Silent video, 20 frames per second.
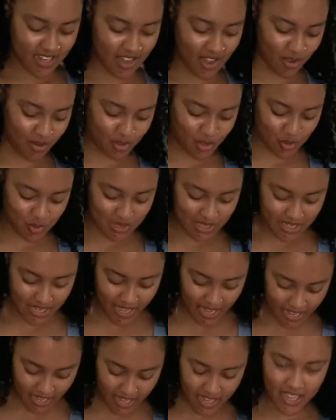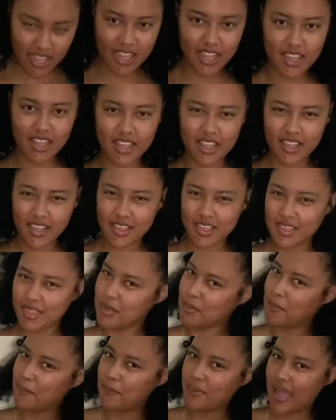goes with like
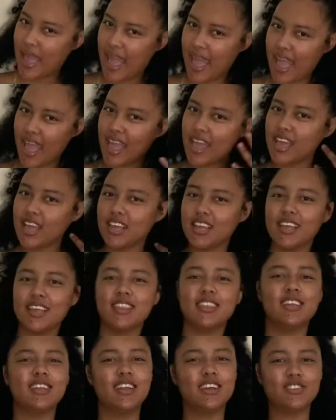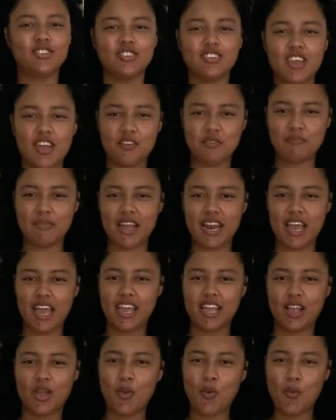a bag, and then I just have my
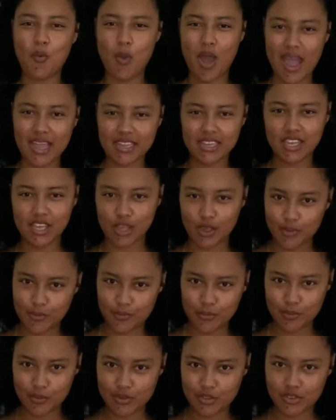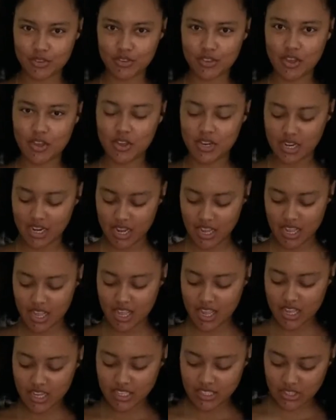like white Air Forces on.
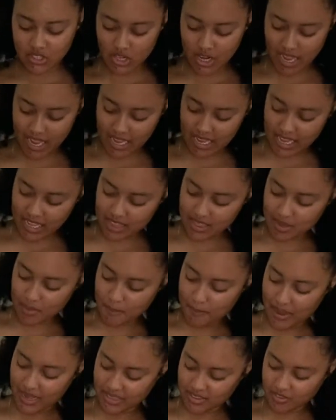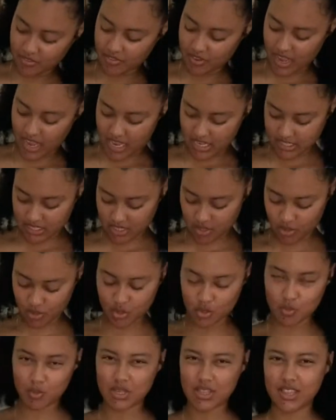So like the butterflies
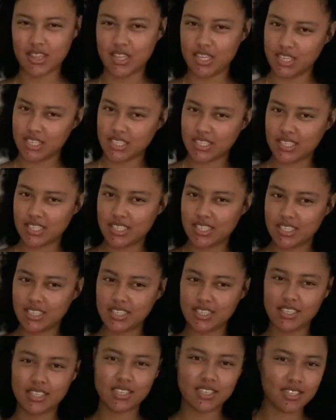goes with this.